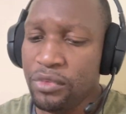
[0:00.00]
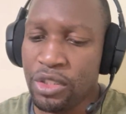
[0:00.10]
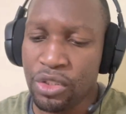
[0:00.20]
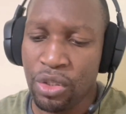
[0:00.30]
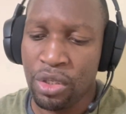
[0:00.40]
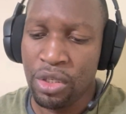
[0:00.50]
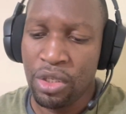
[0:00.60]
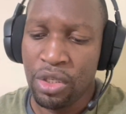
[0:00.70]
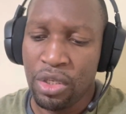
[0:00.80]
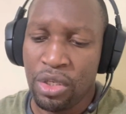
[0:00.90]
So
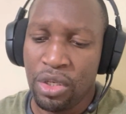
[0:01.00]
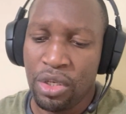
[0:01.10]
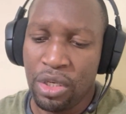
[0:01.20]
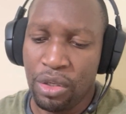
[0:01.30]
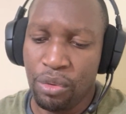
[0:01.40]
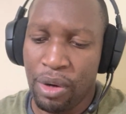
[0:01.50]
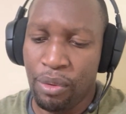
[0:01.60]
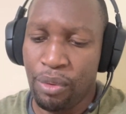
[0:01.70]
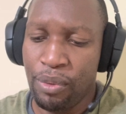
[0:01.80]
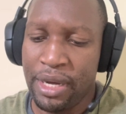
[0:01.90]

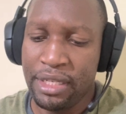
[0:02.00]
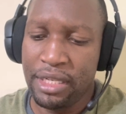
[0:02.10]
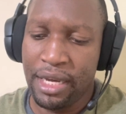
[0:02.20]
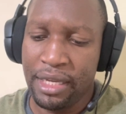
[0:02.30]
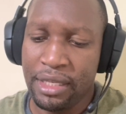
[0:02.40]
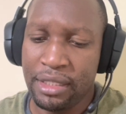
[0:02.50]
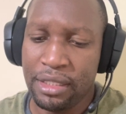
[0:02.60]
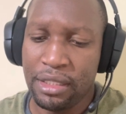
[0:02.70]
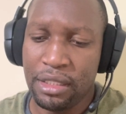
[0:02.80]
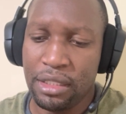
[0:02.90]
why did I
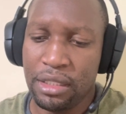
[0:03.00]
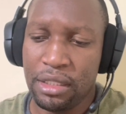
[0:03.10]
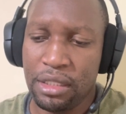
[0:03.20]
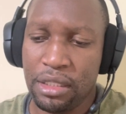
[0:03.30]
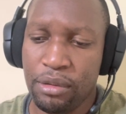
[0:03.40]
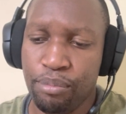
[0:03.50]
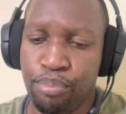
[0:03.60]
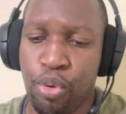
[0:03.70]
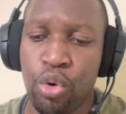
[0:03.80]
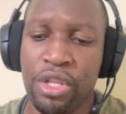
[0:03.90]

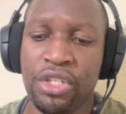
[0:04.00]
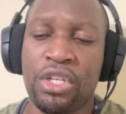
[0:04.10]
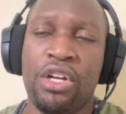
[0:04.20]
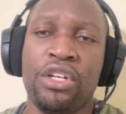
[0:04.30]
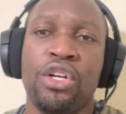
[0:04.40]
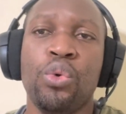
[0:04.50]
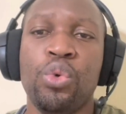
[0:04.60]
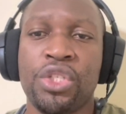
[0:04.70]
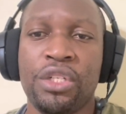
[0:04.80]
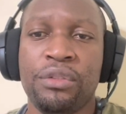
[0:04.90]
pull this
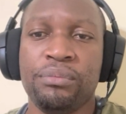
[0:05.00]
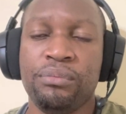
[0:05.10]
conclusion?